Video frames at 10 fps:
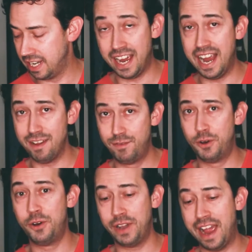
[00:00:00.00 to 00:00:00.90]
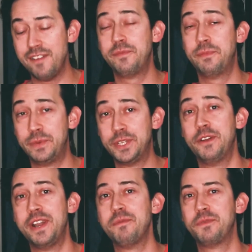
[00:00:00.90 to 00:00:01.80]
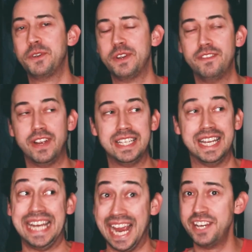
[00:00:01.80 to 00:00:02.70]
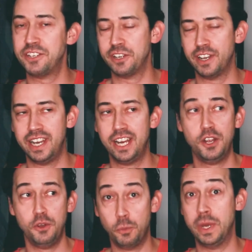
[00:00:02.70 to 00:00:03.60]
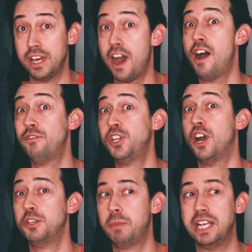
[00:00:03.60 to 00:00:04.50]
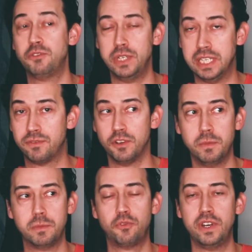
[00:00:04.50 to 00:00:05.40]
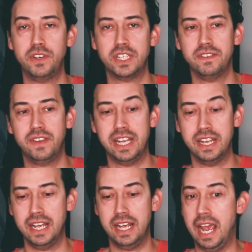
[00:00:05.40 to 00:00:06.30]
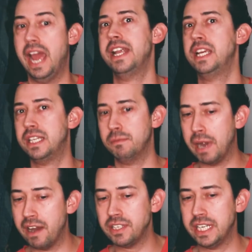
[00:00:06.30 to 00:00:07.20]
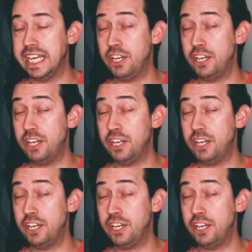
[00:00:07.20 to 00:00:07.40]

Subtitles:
I have shown up for events occasionally with half-charged batteries from the previous event, and it is embarrassing.